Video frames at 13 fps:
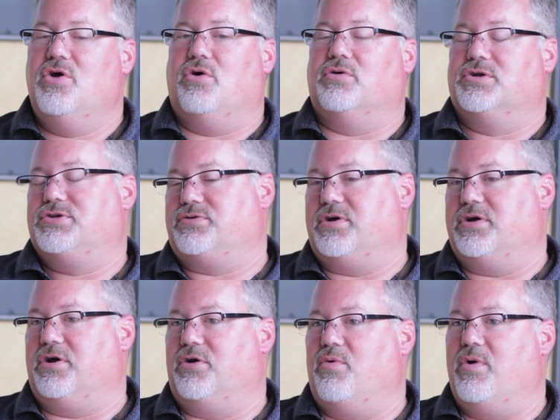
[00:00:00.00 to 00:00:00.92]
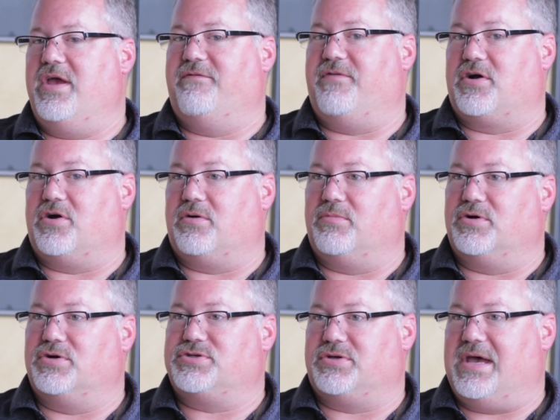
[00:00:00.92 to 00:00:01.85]
or trigger if a
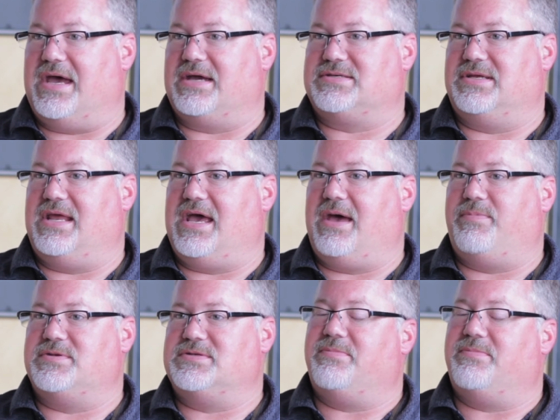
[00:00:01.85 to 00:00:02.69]
commercial accident happens.